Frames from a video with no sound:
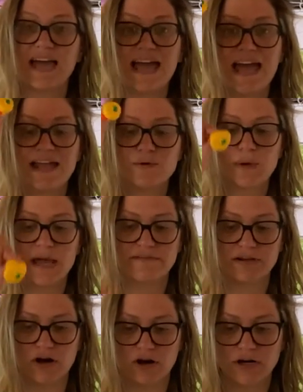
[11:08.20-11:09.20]
And we have
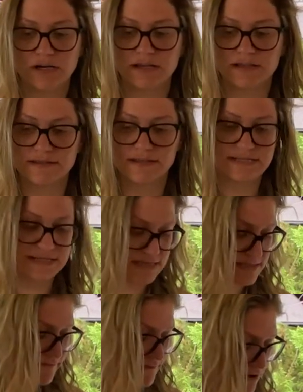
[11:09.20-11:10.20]
an arc. This
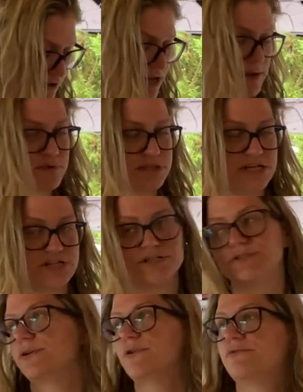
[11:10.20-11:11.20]
is a very high potential
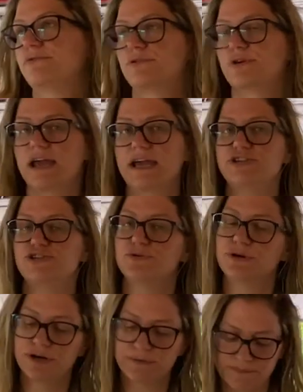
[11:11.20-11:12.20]
to go for a
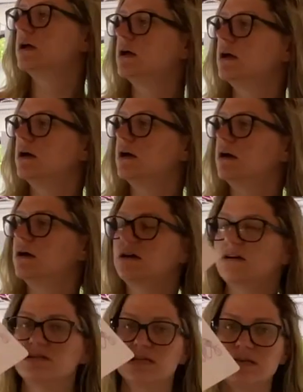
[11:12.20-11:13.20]
Joker. A
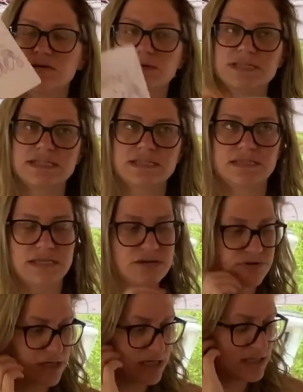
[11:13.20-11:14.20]
continuous
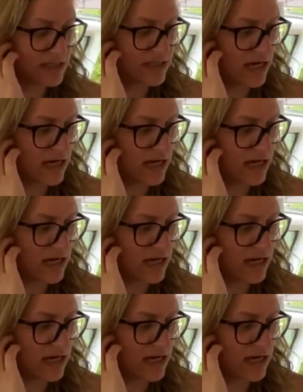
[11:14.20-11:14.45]
series.